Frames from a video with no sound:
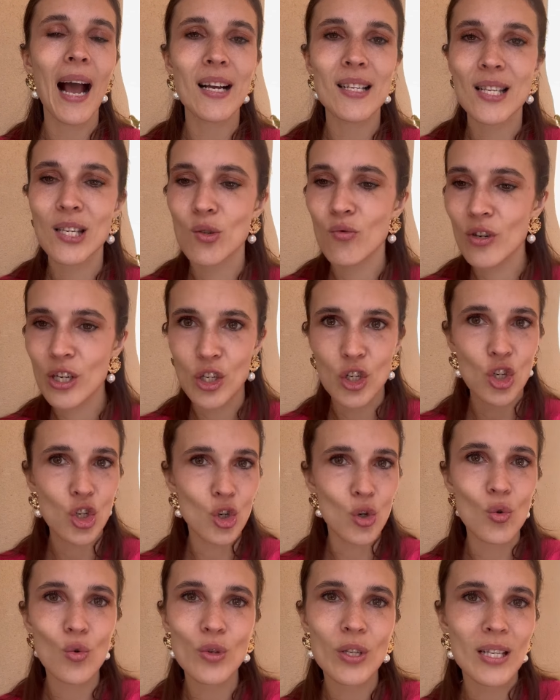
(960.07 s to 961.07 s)
accessories,
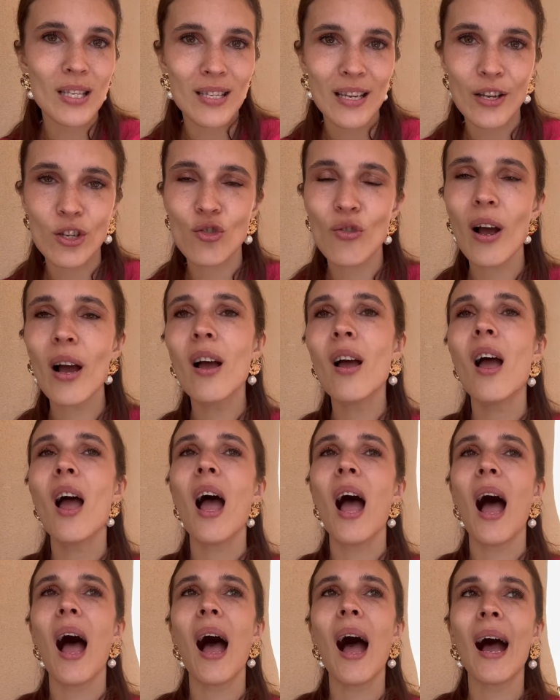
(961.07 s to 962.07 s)
shoes, etc.
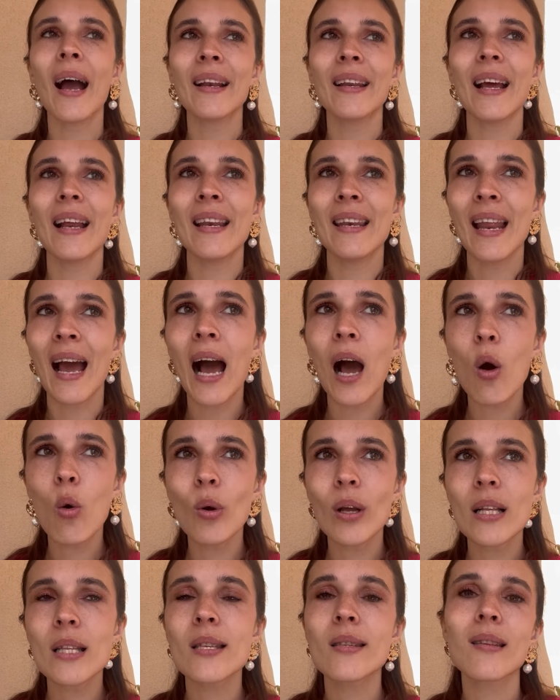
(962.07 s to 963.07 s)
And
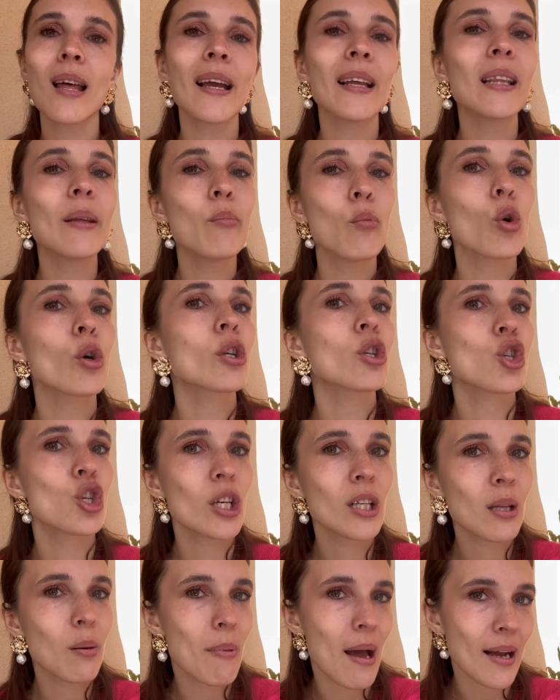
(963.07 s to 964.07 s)
now it's slightly more
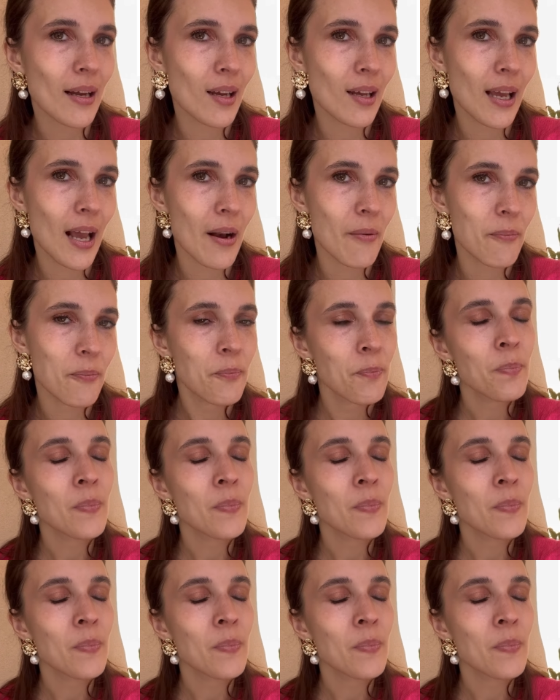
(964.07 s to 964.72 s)
chilly back again.